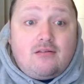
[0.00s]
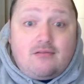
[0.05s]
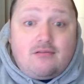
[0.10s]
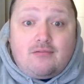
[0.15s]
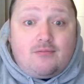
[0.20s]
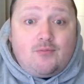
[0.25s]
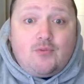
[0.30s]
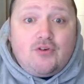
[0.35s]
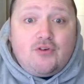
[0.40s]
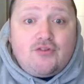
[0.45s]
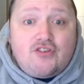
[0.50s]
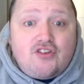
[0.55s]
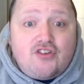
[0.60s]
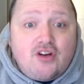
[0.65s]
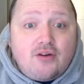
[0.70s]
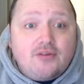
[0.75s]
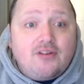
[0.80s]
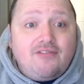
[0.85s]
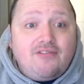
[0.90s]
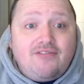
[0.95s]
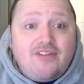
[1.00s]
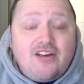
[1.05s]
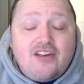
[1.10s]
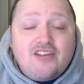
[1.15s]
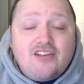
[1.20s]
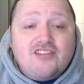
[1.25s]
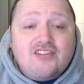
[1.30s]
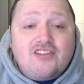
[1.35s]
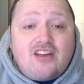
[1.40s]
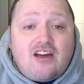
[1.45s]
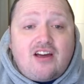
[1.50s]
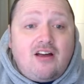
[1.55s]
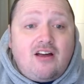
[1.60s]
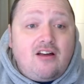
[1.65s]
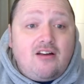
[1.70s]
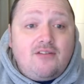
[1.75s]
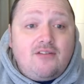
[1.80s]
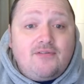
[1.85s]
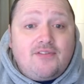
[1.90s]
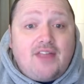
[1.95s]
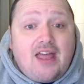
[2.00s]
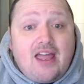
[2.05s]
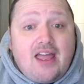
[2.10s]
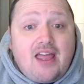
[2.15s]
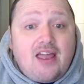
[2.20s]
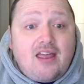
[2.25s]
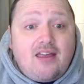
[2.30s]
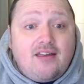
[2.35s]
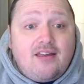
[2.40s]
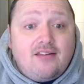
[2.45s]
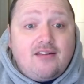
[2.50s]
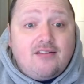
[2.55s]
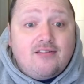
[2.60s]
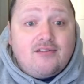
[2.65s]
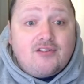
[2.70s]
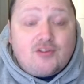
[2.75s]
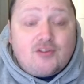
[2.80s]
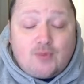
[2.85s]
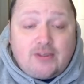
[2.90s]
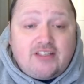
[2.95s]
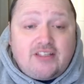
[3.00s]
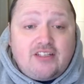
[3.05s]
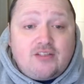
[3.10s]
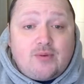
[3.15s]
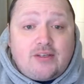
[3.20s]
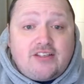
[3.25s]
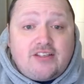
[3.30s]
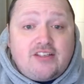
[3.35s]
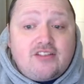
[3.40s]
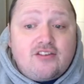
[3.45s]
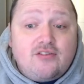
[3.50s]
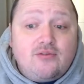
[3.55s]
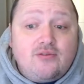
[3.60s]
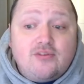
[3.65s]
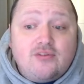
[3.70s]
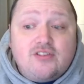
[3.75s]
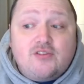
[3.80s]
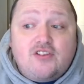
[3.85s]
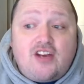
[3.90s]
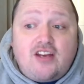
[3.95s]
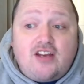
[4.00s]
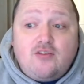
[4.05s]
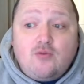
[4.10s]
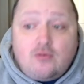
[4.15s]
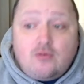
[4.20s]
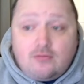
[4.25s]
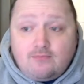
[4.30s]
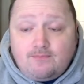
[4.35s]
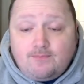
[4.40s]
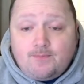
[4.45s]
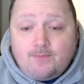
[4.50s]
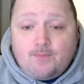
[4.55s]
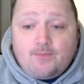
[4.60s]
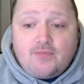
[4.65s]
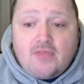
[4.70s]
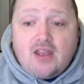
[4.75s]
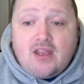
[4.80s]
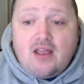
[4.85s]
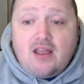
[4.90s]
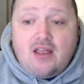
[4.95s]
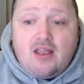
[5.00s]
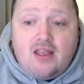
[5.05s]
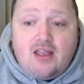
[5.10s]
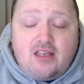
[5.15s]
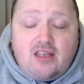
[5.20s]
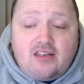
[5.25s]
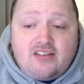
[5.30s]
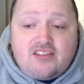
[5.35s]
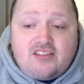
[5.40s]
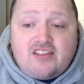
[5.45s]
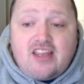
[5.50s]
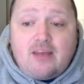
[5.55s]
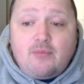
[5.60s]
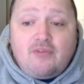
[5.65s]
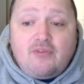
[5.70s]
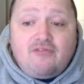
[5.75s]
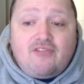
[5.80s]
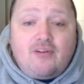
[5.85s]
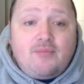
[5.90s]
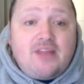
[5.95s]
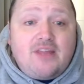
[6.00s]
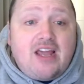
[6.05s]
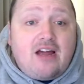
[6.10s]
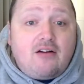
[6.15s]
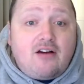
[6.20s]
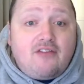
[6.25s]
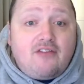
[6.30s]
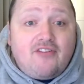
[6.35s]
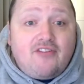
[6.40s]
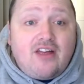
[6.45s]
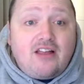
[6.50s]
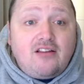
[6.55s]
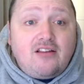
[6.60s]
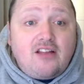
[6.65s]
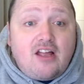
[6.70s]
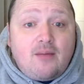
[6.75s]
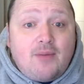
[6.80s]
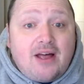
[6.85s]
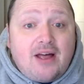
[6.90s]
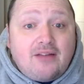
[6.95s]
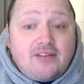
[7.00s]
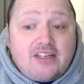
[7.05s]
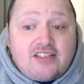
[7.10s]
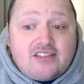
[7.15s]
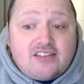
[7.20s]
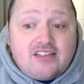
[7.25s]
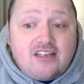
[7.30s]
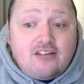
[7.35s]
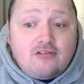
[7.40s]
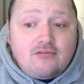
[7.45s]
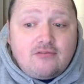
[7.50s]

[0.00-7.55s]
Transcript: will show the first of their 2022 schedule. In a statement from the RFL about this deal,